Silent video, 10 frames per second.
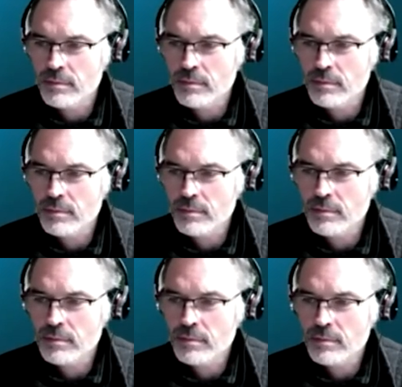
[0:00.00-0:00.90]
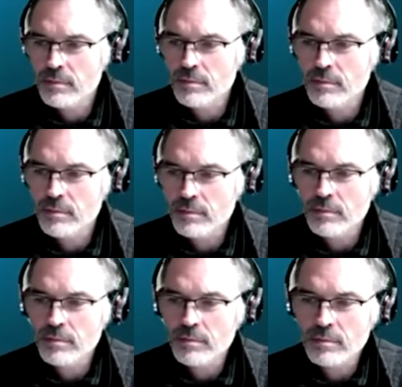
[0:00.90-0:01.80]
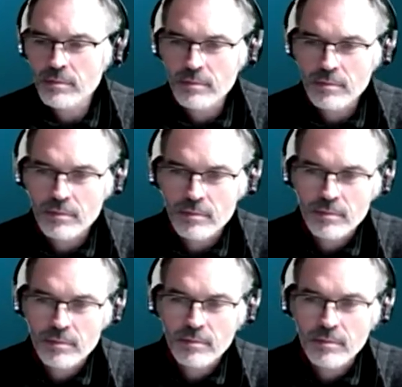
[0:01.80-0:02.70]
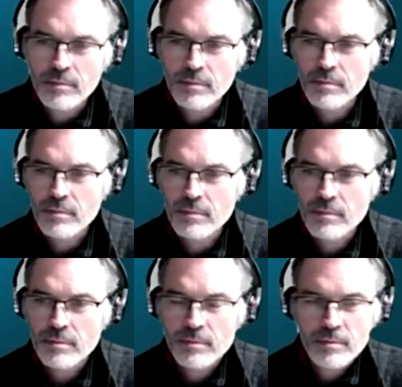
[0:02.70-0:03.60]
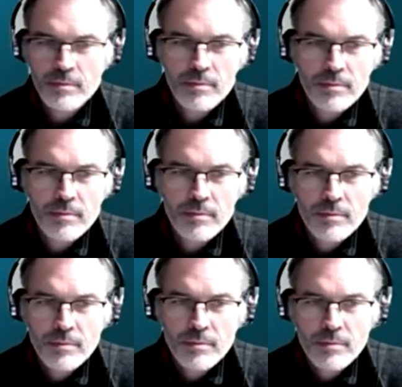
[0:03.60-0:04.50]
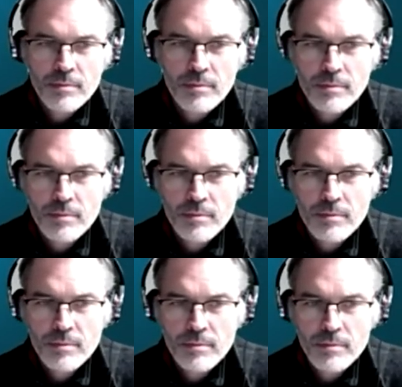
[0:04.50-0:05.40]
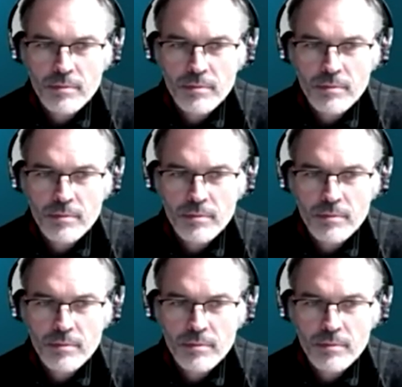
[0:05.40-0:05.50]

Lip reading: The person shown says nothing.